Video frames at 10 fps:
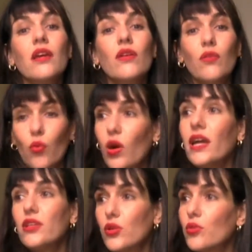
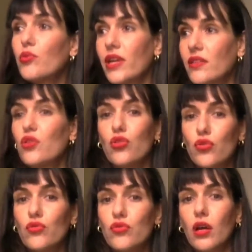Why do you read the
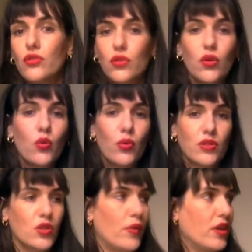news? To know
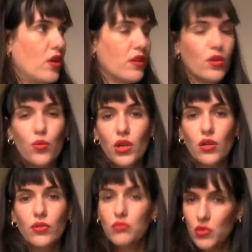what's going on in the
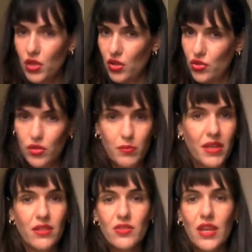world. It should be
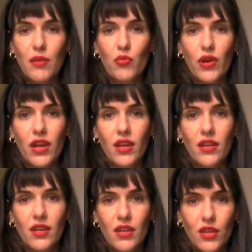the same way
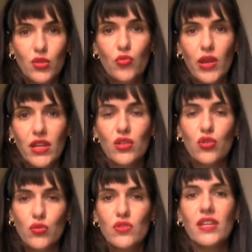you read the
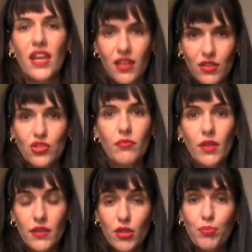news in English.
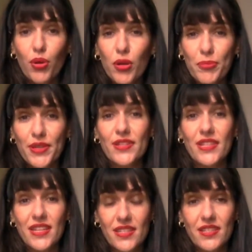The purpose
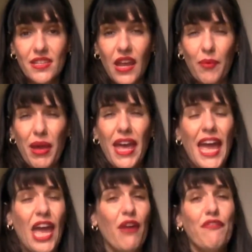is the same.
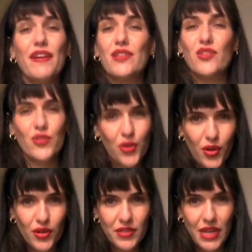If it's
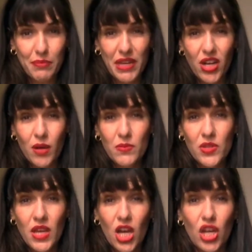not, it becomes
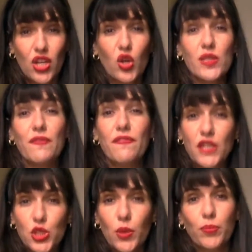an
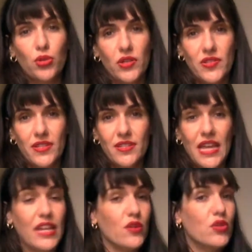artificial process
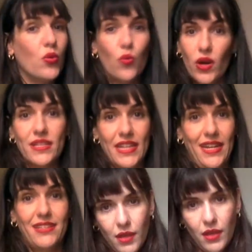and you don't want that.